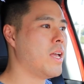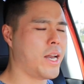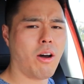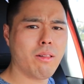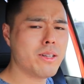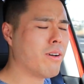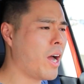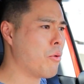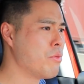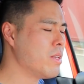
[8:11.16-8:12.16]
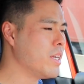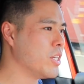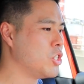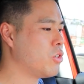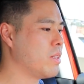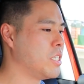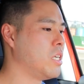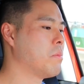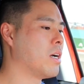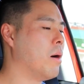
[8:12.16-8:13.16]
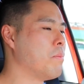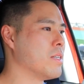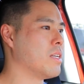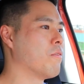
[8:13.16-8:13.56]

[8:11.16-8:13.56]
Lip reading: And all in all, I really enjoy the Jeep Compass.